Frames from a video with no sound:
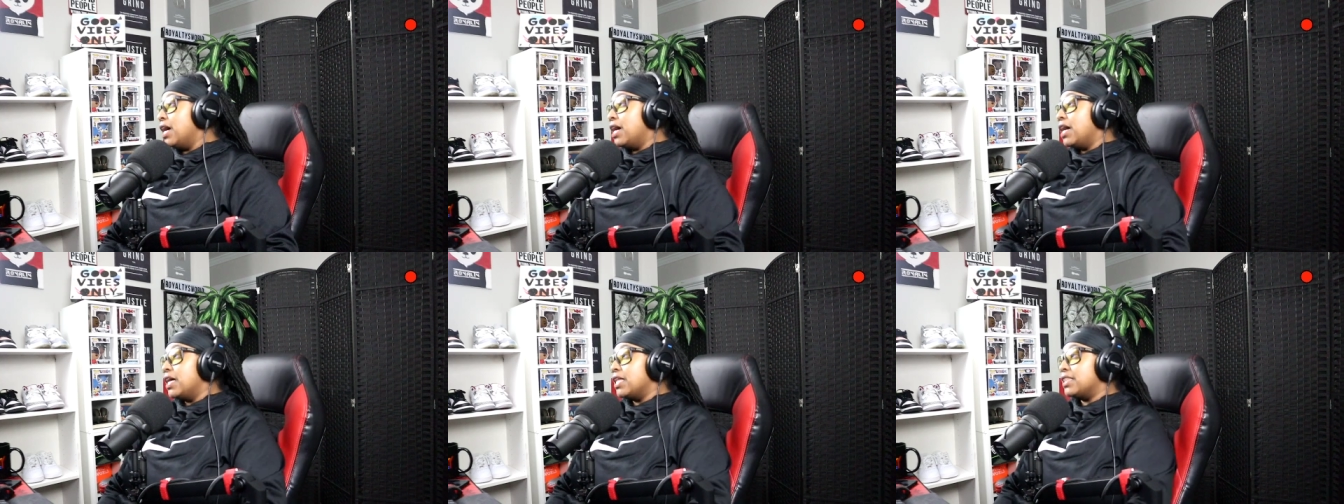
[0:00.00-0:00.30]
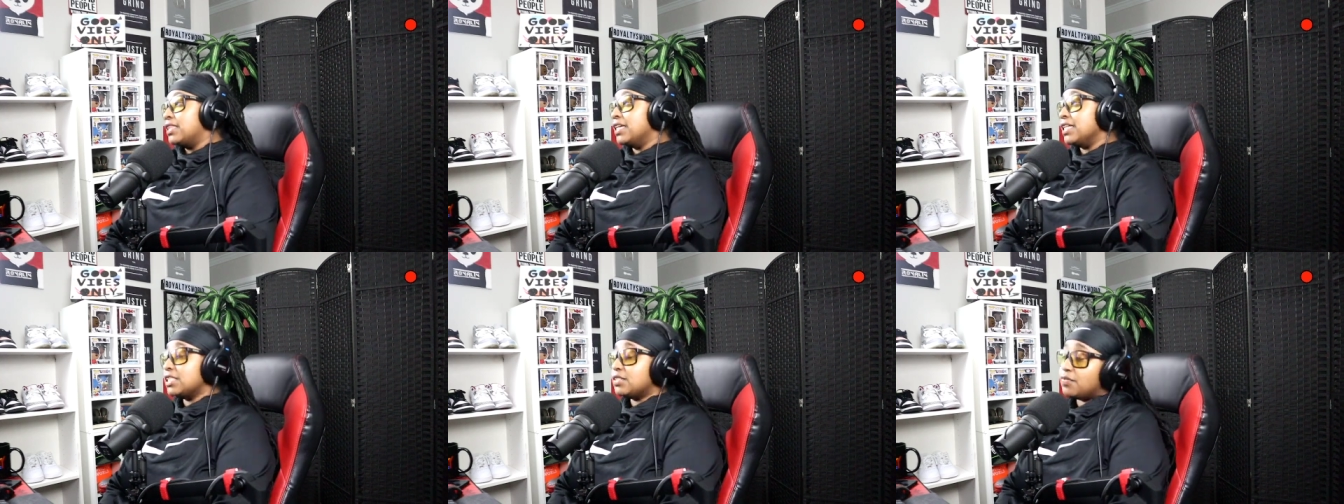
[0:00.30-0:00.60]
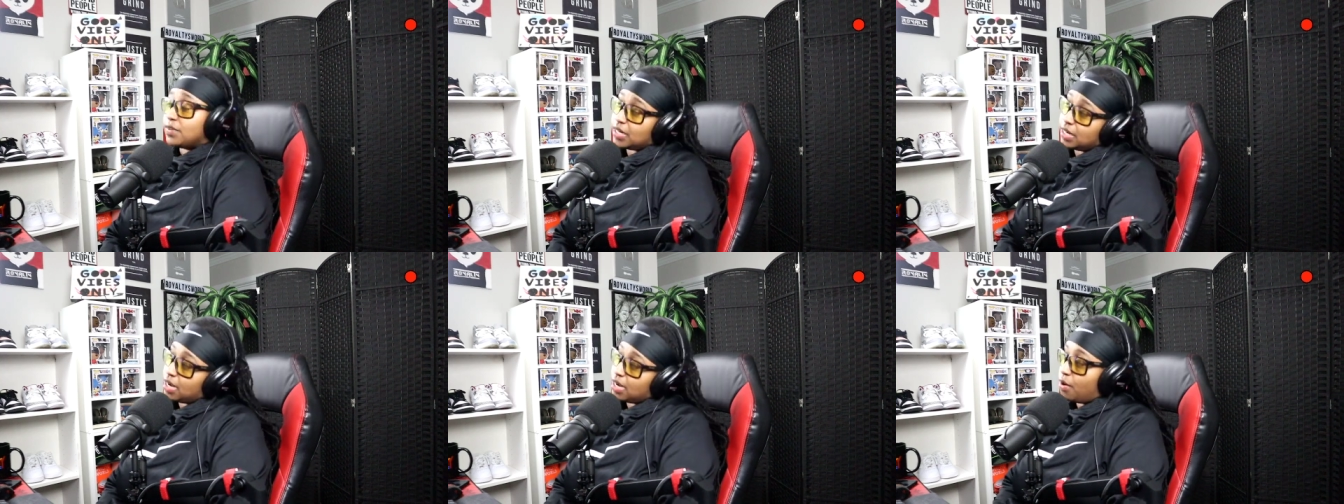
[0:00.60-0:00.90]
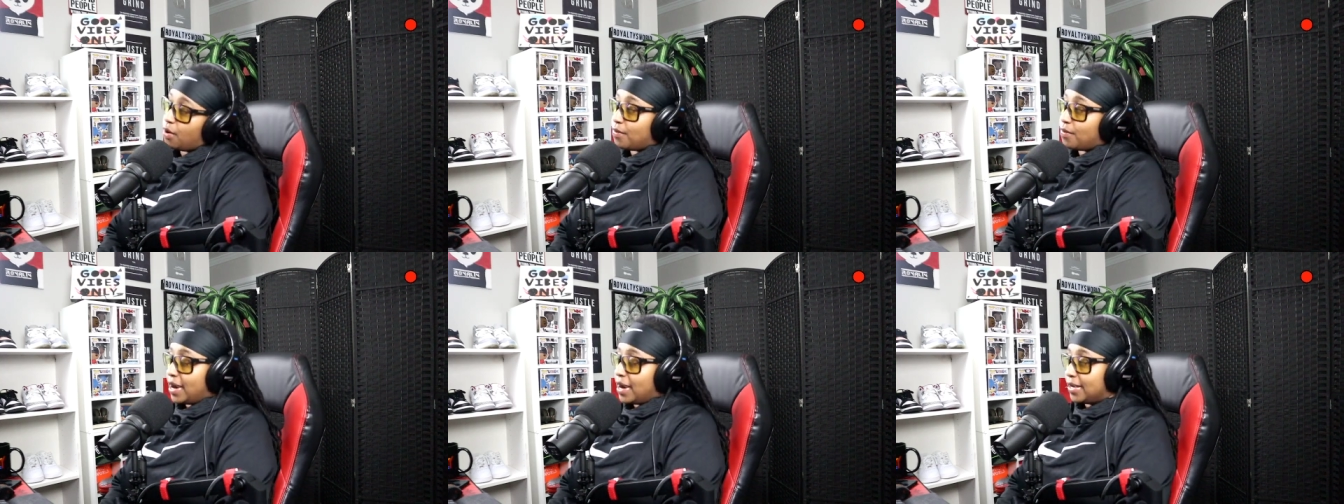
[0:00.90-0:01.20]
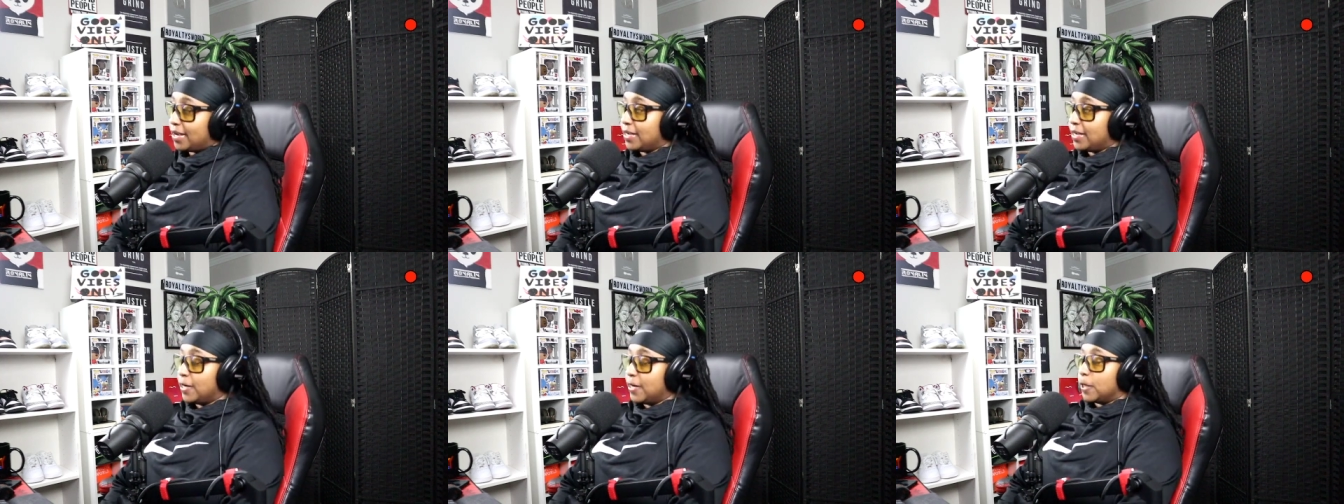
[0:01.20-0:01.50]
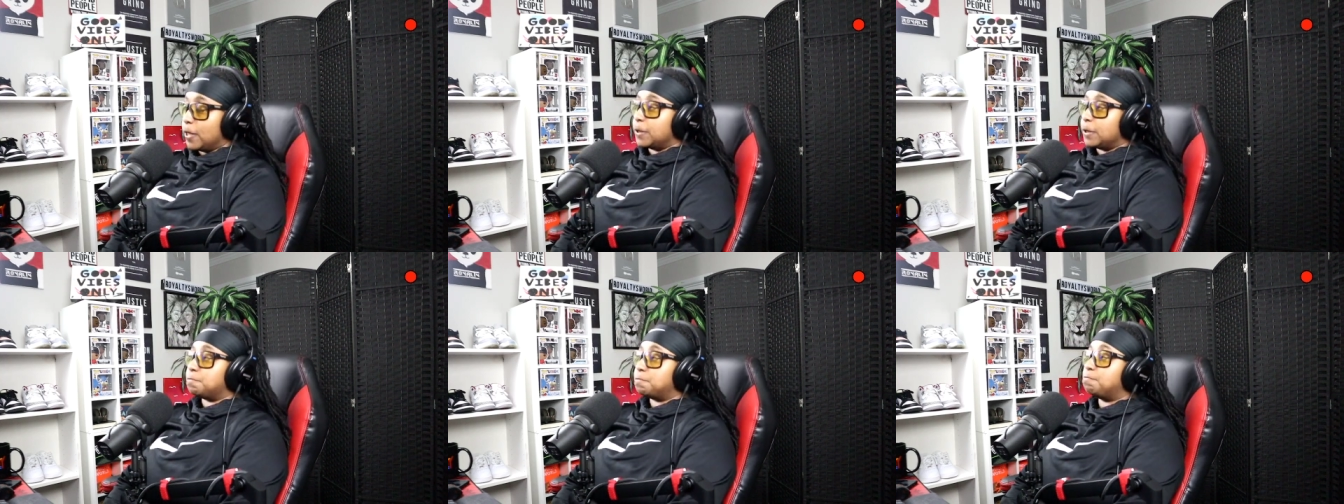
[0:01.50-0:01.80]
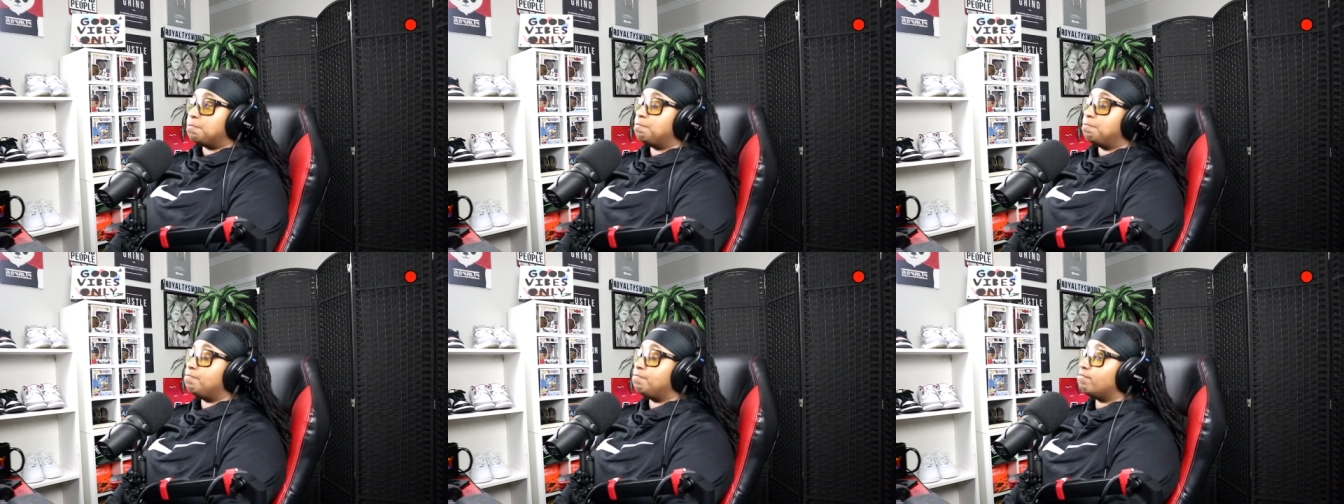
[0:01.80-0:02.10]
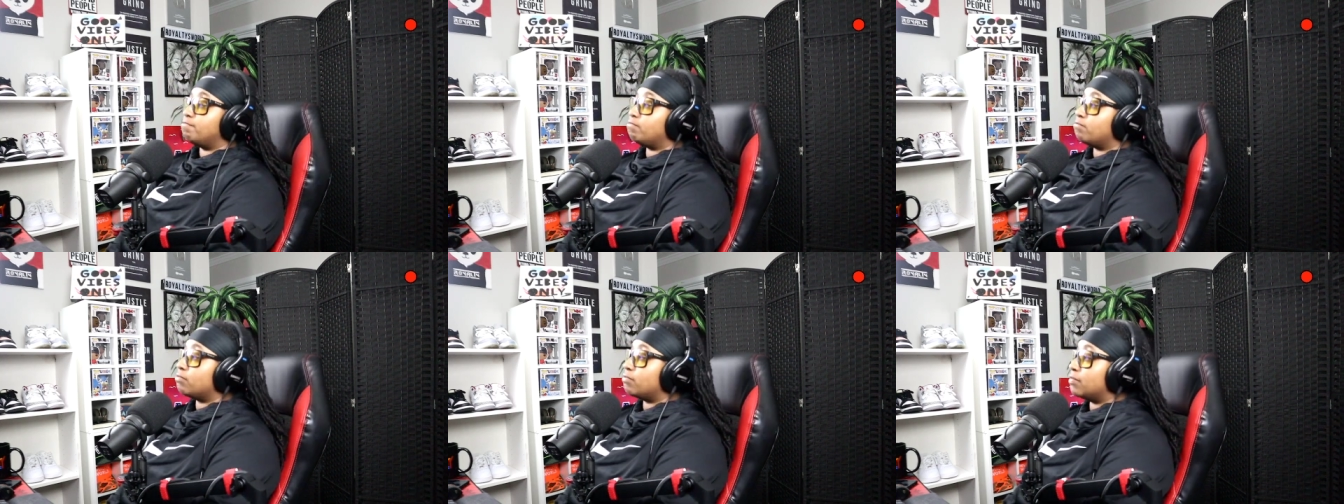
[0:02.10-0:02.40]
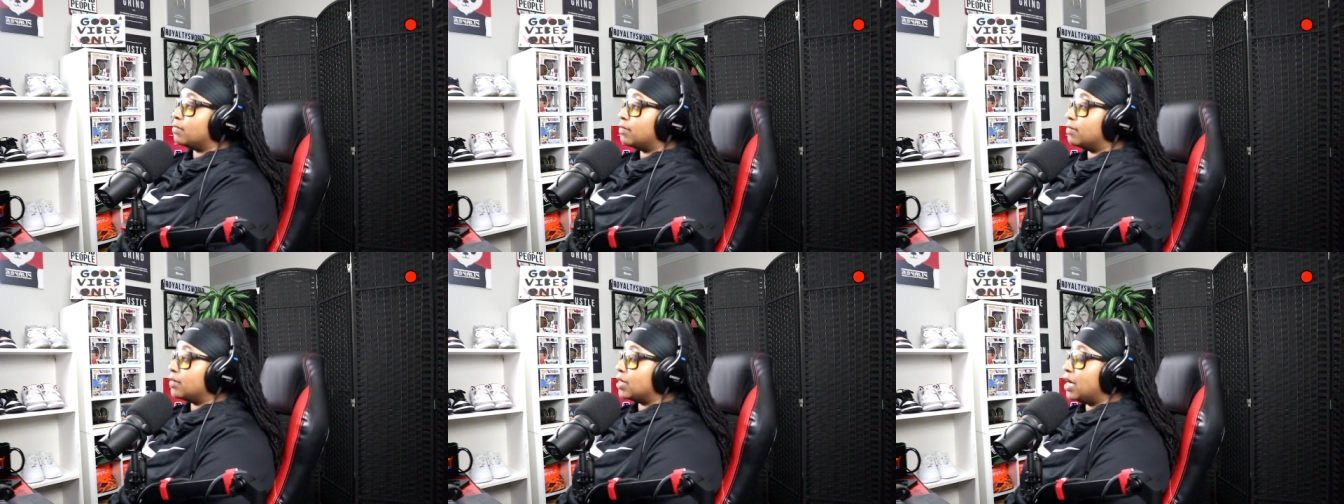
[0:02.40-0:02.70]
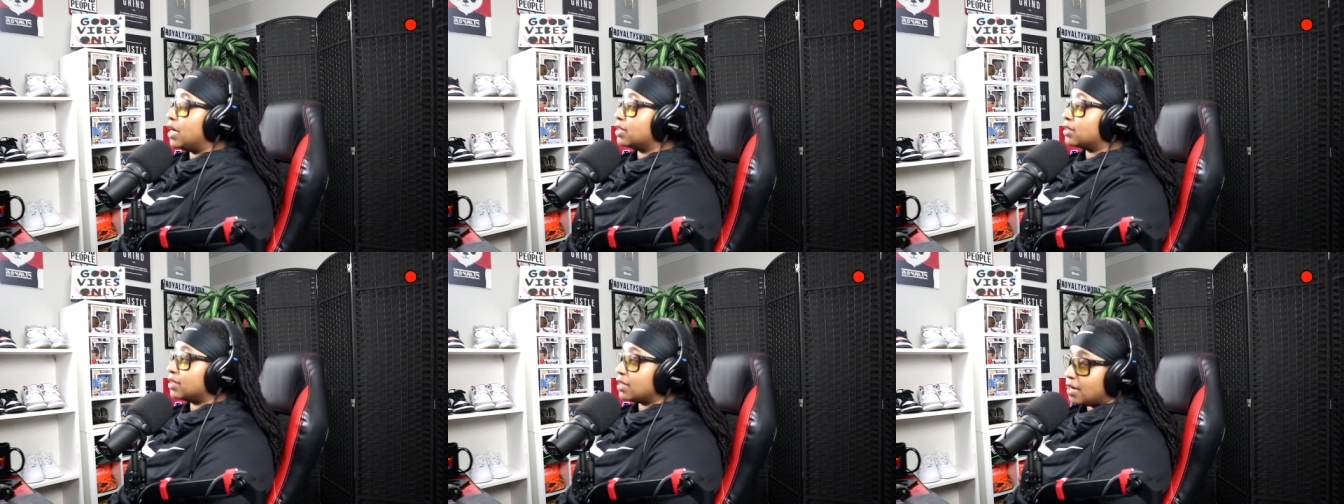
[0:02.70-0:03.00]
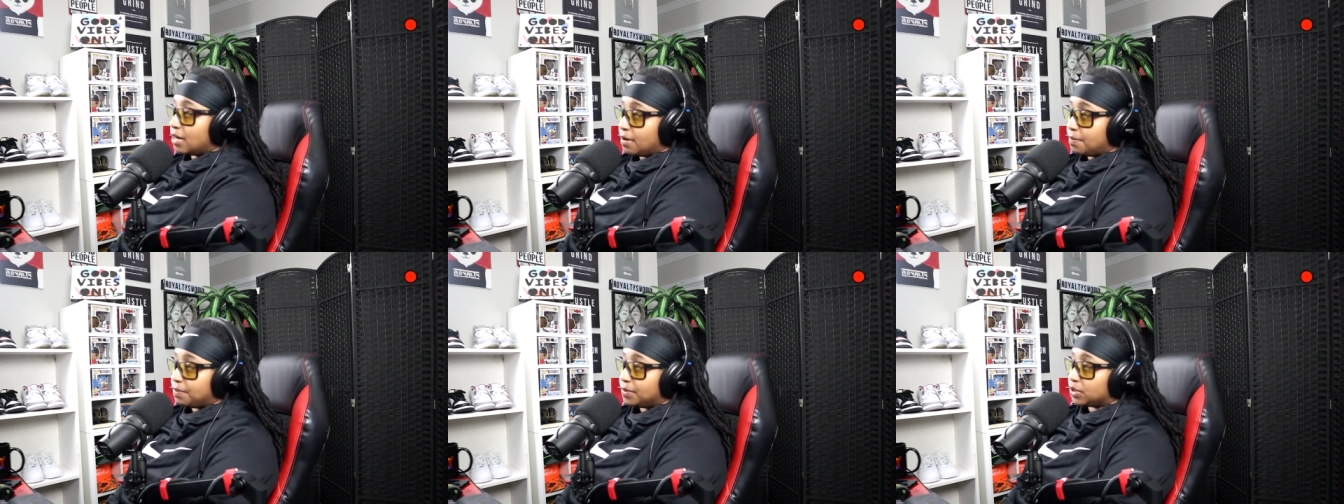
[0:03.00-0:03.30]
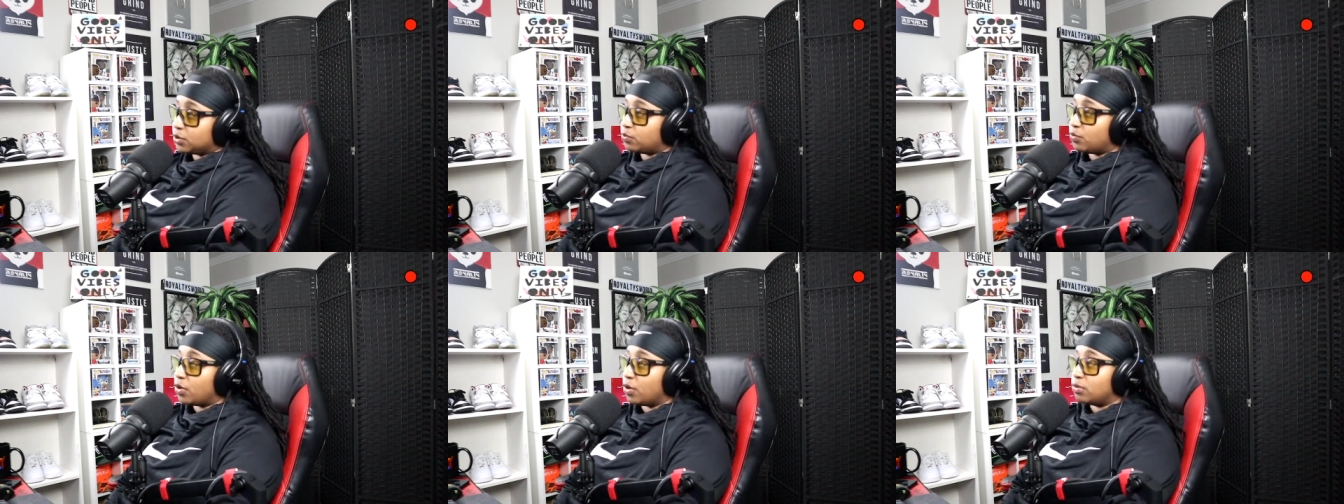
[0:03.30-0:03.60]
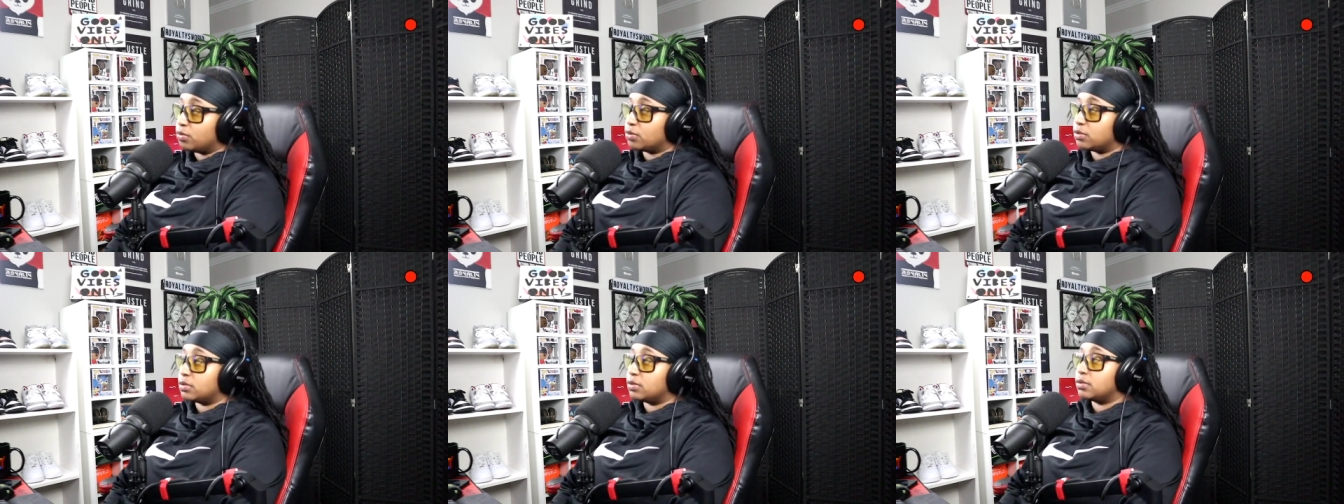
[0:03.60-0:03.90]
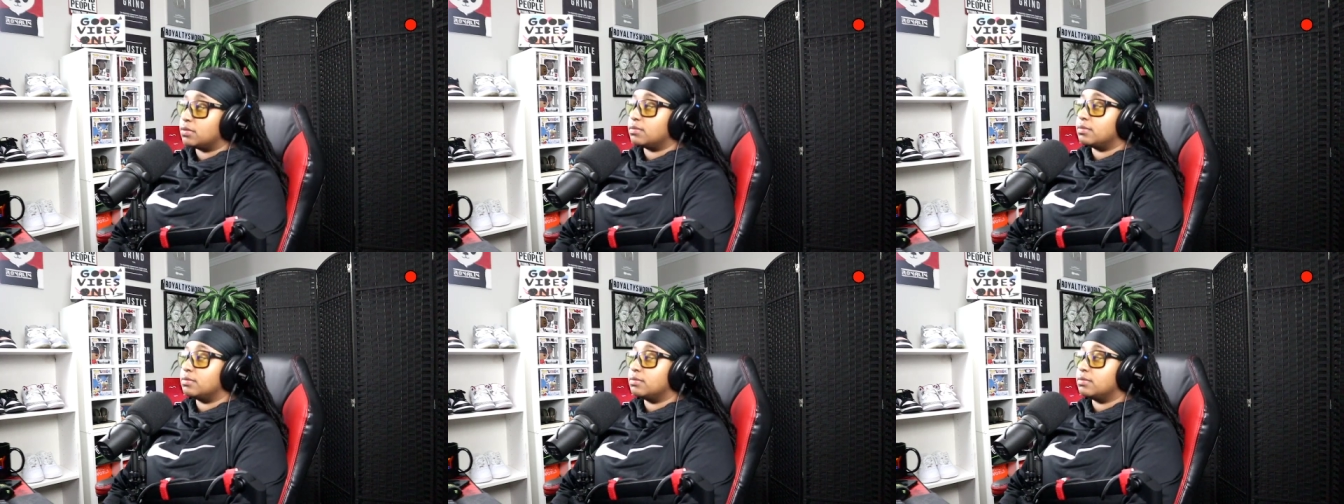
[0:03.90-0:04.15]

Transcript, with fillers: This video right here. A therapist roasts